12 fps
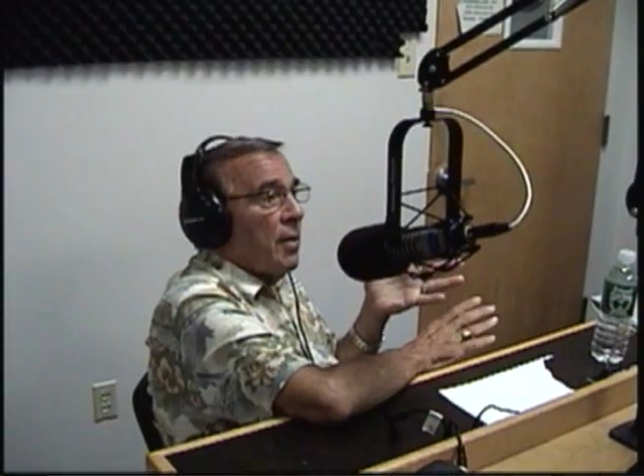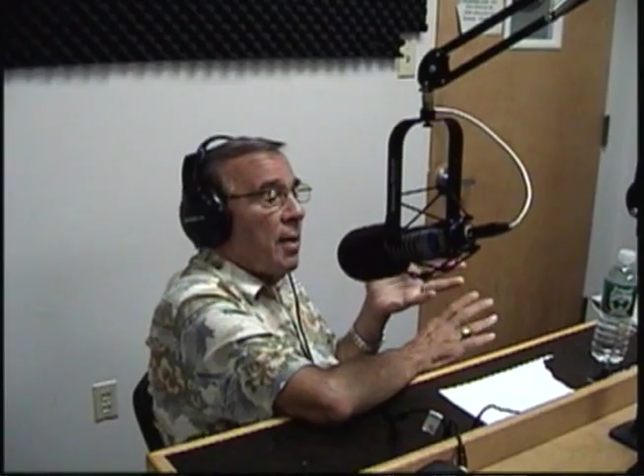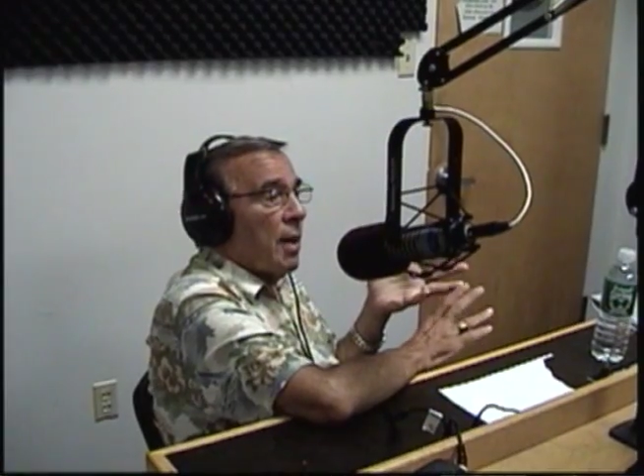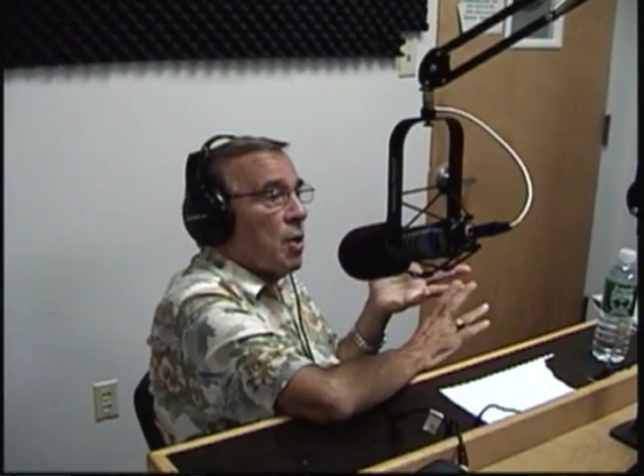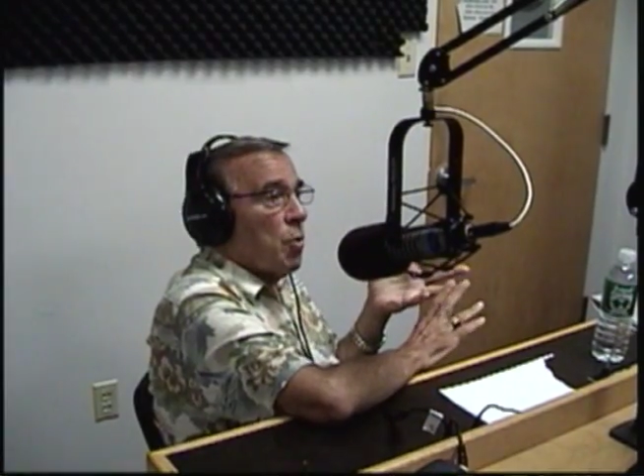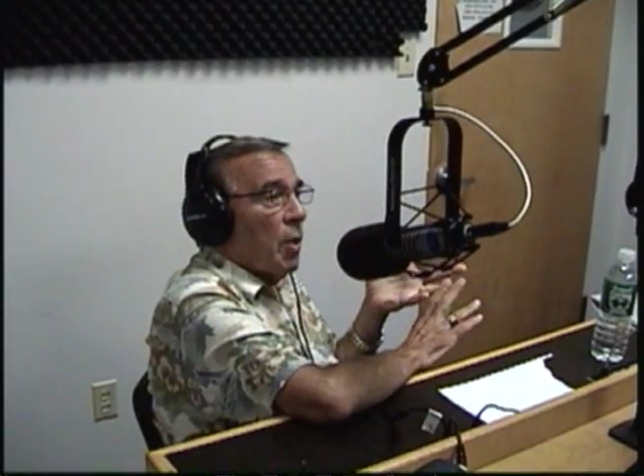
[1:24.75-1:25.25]
the
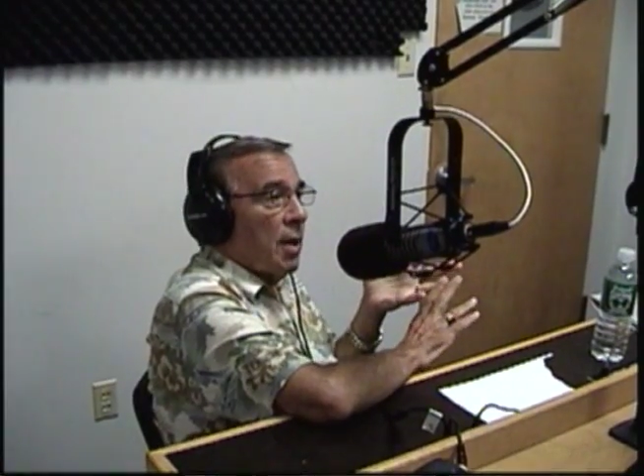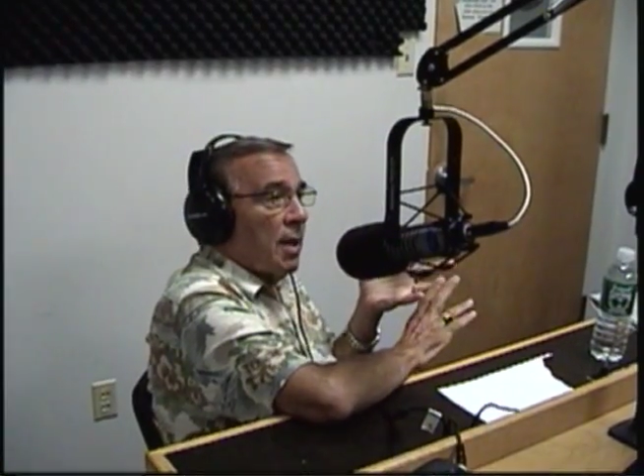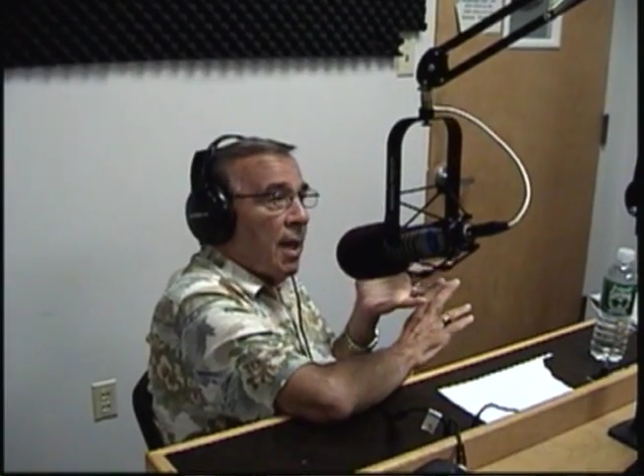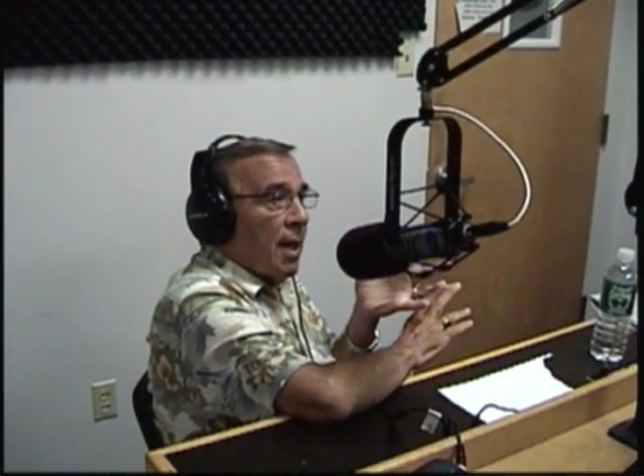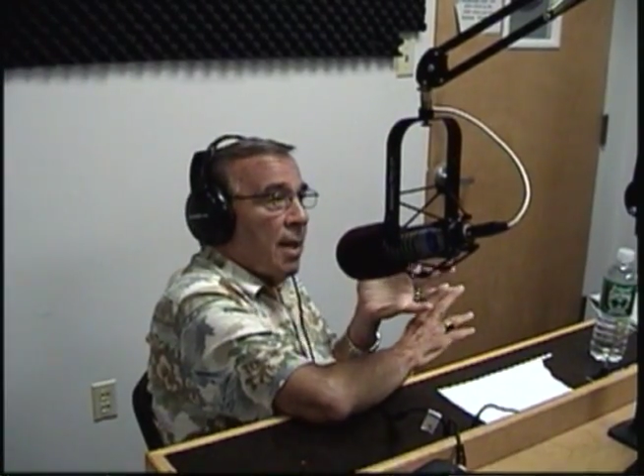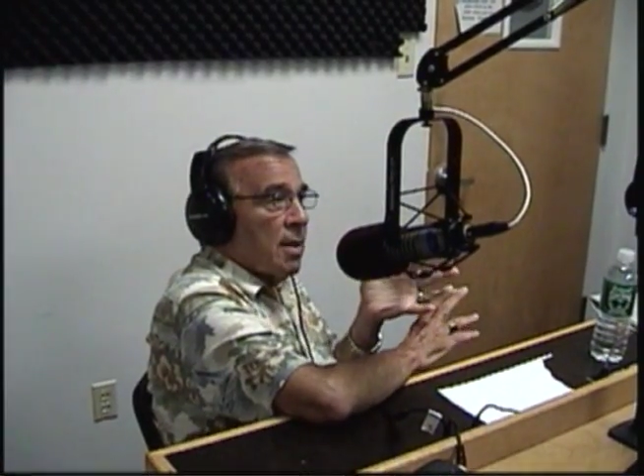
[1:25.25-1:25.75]
next one
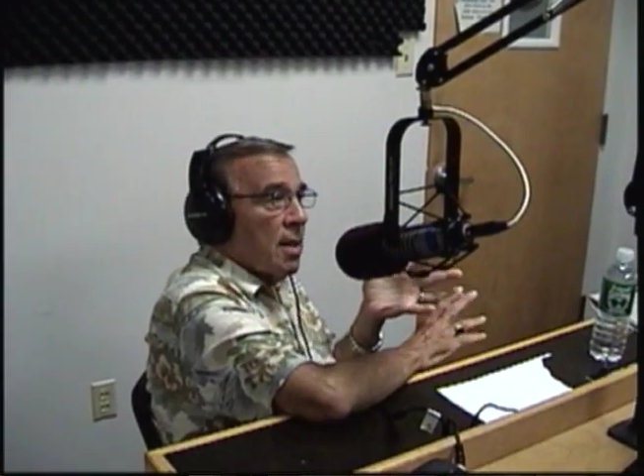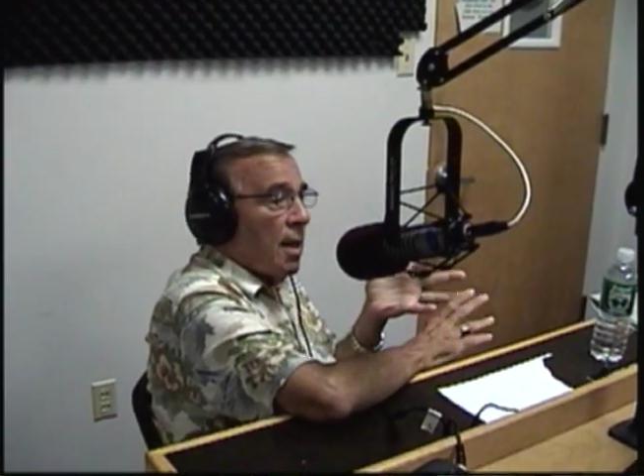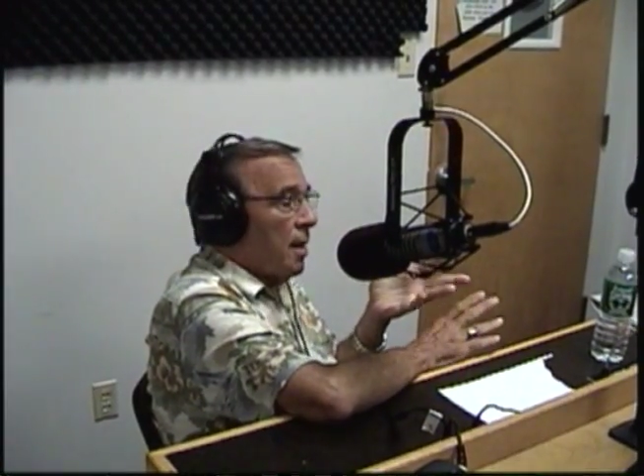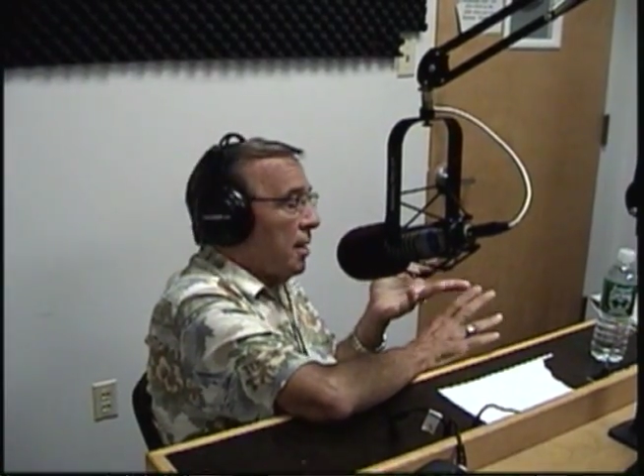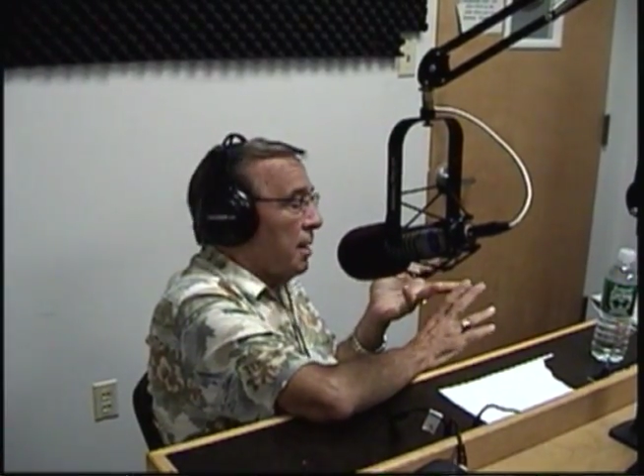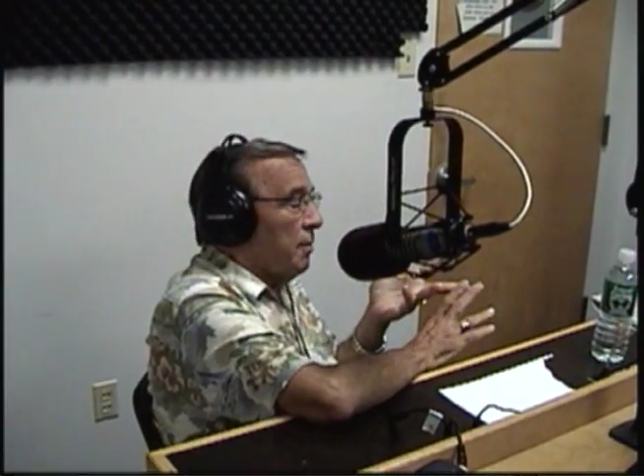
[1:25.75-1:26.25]
in Canton,